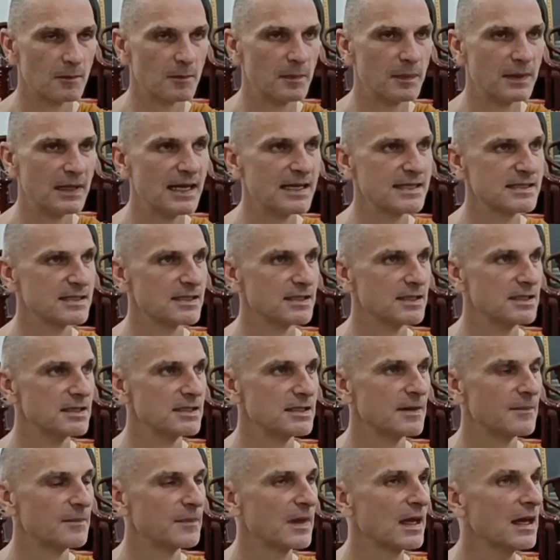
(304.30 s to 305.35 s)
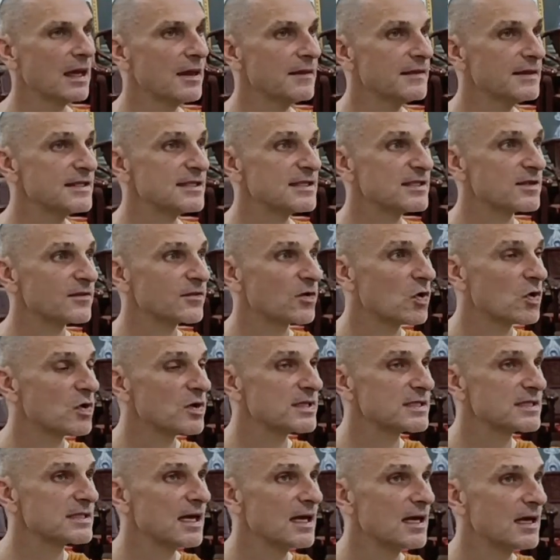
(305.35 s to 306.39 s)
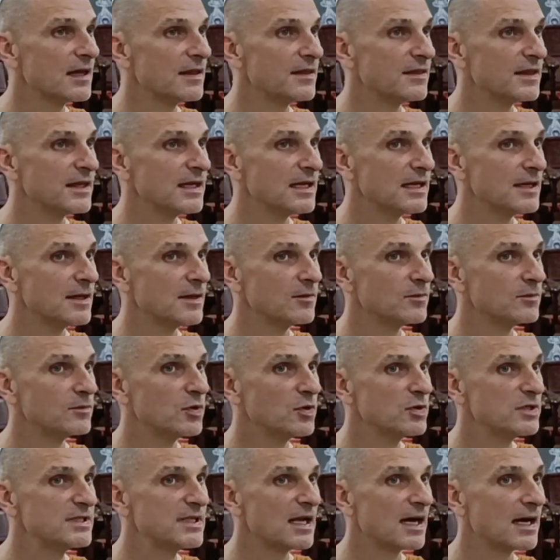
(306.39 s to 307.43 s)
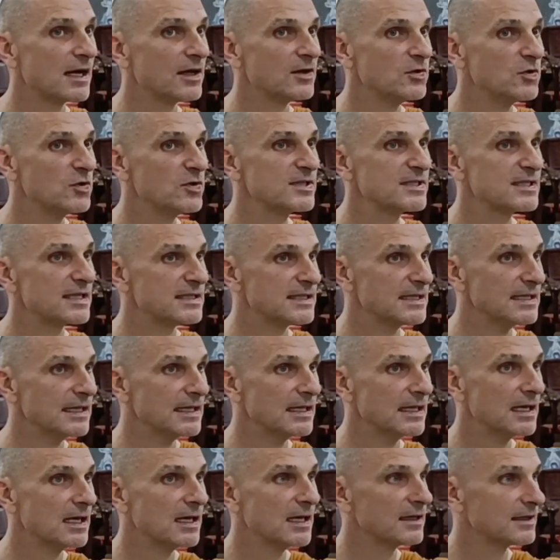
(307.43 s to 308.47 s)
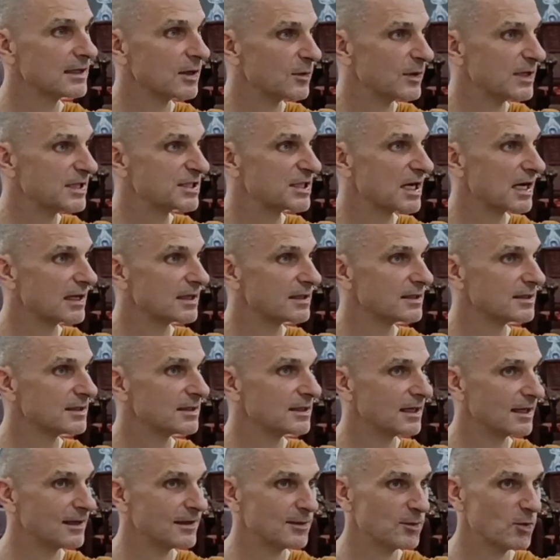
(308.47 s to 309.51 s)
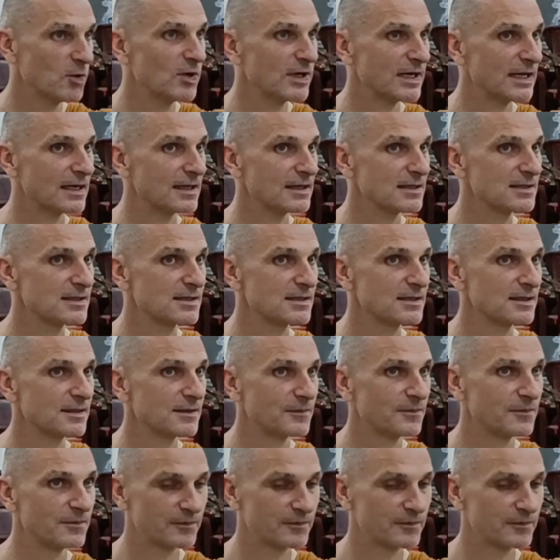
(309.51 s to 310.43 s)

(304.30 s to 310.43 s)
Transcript: blessed. This is, of course, the Buddha Nusati that we chant in the mornings.